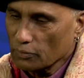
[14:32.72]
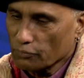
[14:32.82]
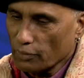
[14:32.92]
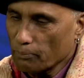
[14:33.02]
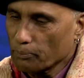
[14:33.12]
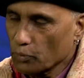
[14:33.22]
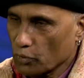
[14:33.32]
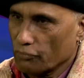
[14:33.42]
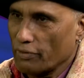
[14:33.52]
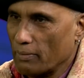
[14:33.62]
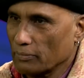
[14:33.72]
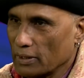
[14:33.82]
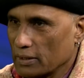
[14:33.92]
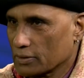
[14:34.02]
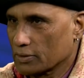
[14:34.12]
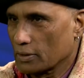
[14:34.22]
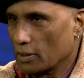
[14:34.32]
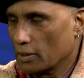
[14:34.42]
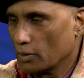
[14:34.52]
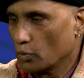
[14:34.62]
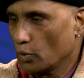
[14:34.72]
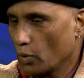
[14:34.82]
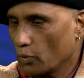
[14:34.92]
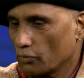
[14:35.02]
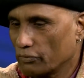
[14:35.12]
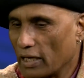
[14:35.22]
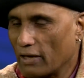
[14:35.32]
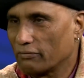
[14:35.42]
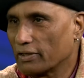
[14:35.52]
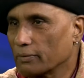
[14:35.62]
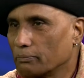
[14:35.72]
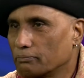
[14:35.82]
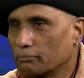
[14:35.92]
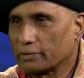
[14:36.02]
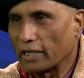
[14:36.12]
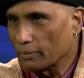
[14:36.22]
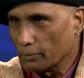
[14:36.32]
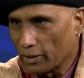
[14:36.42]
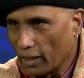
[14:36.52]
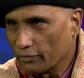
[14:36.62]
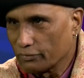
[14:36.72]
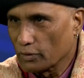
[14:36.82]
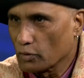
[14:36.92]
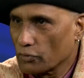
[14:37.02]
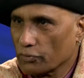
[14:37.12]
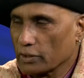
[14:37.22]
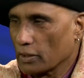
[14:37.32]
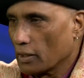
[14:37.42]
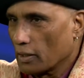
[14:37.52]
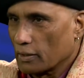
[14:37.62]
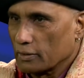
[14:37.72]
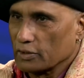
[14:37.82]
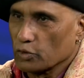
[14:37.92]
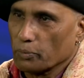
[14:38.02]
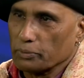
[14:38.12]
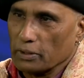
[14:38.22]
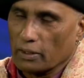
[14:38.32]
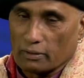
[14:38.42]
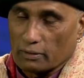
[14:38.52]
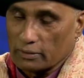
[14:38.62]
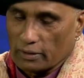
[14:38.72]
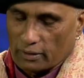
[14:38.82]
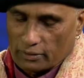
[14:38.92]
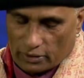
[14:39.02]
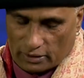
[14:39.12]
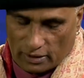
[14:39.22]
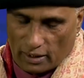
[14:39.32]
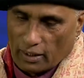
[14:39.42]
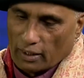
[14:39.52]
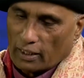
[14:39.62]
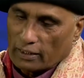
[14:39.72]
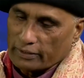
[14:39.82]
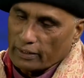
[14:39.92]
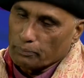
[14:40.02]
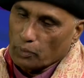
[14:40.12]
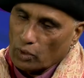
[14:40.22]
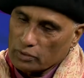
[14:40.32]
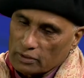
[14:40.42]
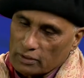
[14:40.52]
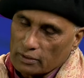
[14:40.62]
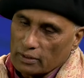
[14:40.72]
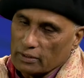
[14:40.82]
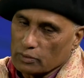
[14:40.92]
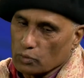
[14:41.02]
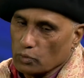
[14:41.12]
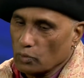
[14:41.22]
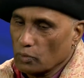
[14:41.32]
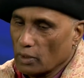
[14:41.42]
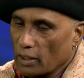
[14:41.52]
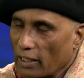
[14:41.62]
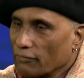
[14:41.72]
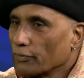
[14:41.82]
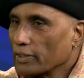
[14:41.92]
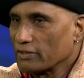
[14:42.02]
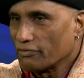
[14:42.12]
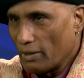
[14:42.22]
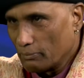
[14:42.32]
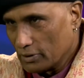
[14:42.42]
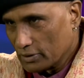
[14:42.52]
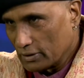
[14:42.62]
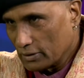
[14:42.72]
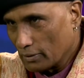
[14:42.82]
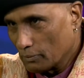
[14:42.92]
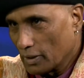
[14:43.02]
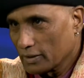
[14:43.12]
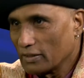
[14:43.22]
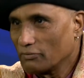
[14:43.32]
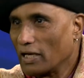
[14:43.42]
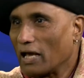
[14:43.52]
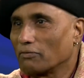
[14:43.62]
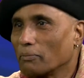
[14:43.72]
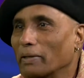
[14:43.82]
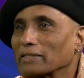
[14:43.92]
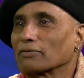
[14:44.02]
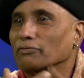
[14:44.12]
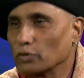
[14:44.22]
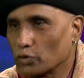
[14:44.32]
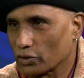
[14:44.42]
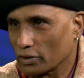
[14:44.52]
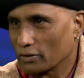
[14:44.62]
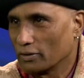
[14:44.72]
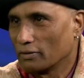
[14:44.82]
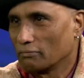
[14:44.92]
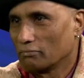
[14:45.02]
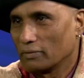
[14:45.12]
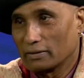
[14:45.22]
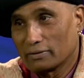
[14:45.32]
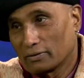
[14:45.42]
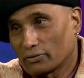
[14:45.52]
from poor families who will have very terrible life in Korea or Ethiopia or other countries, they are brought into affluent families in Denmark. They will have a better future. Isn't it